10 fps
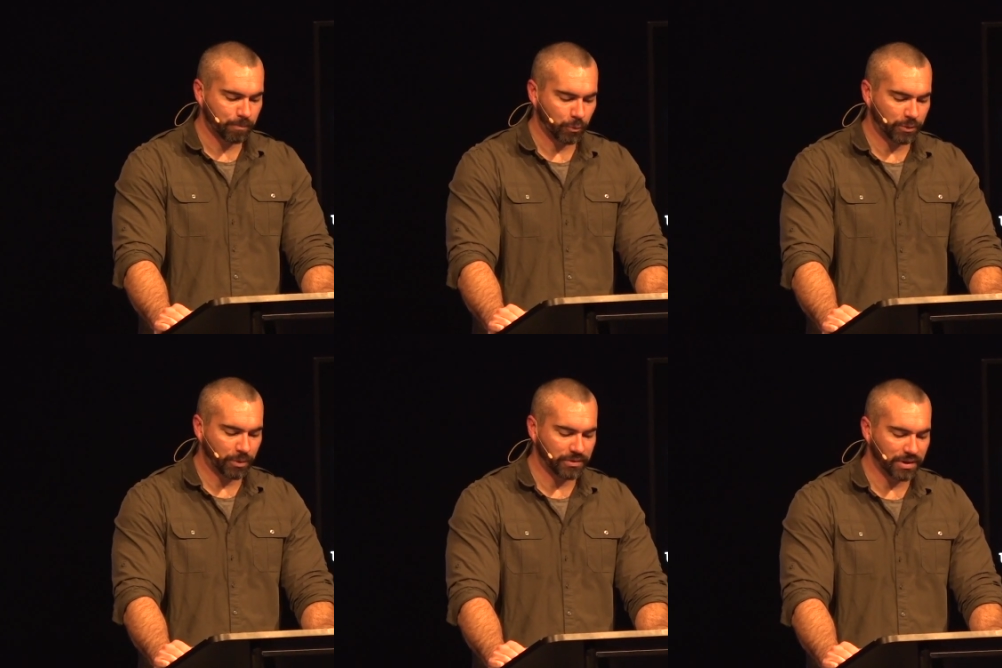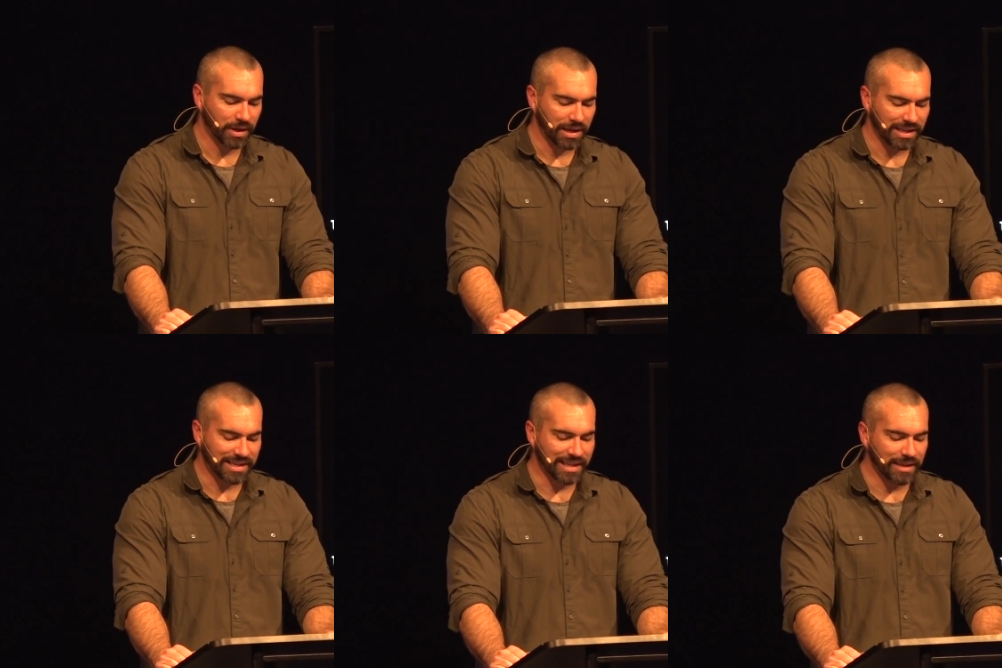We're supposed to
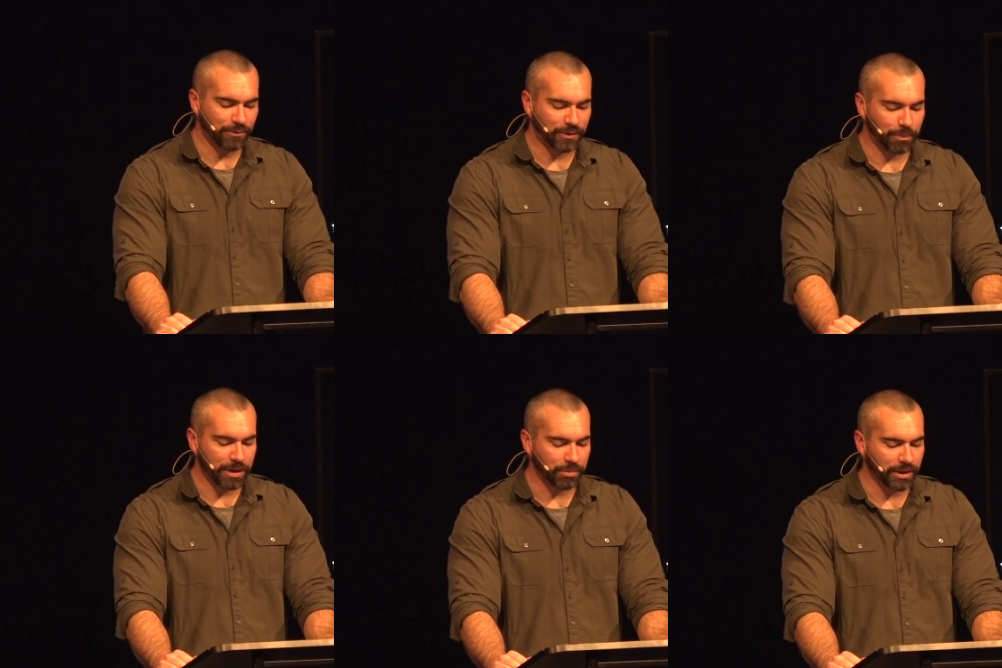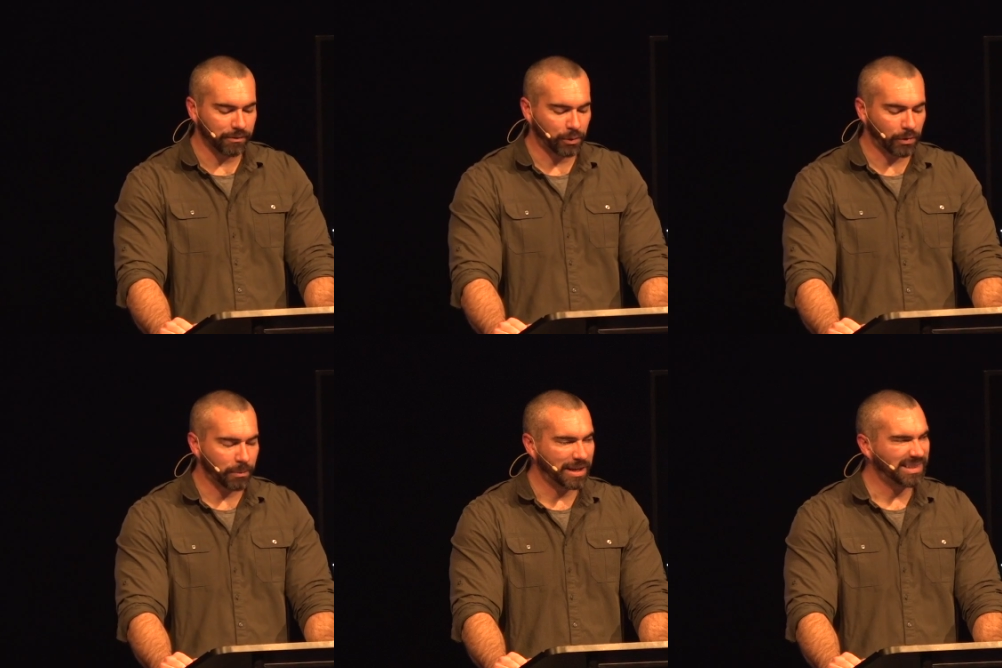give to people even though
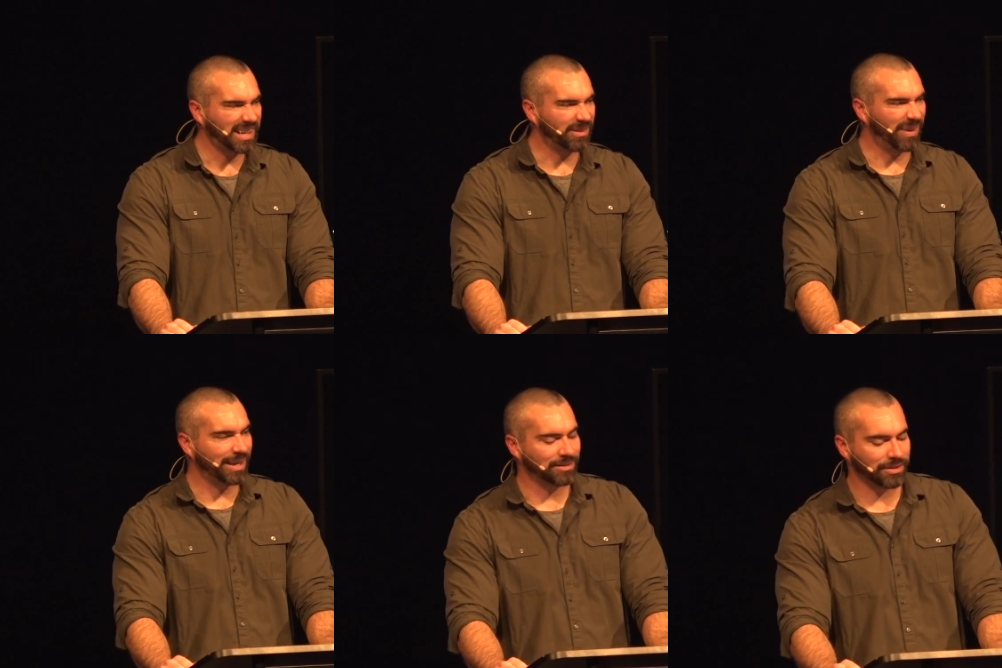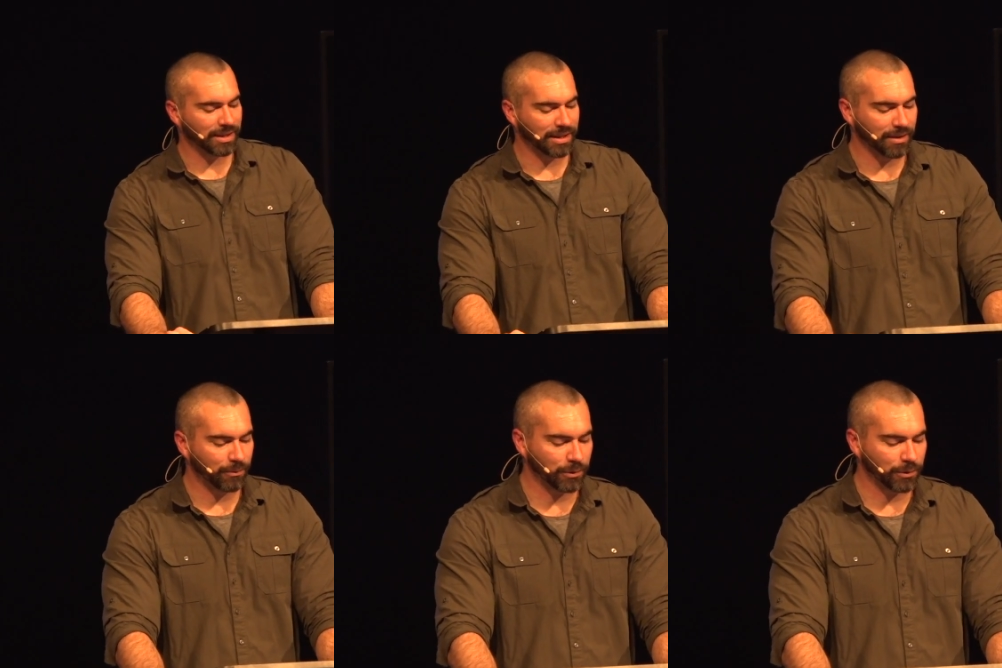they might take advantage of the gift.